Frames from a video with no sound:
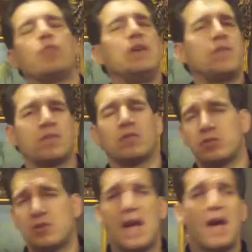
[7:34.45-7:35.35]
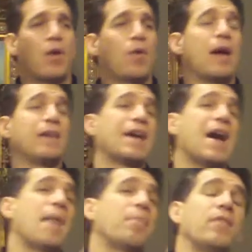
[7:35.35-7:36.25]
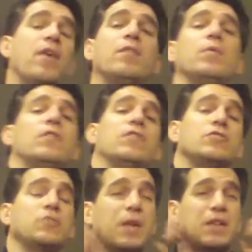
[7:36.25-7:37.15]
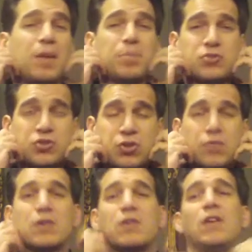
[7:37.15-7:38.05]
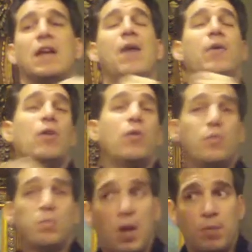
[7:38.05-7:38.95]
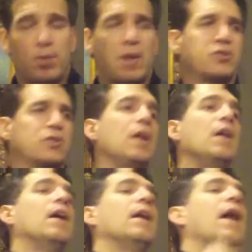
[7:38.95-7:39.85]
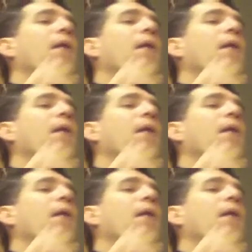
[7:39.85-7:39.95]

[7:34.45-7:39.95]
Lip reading: research now on top of other research about the upper cervical and how it lowers blood pressure and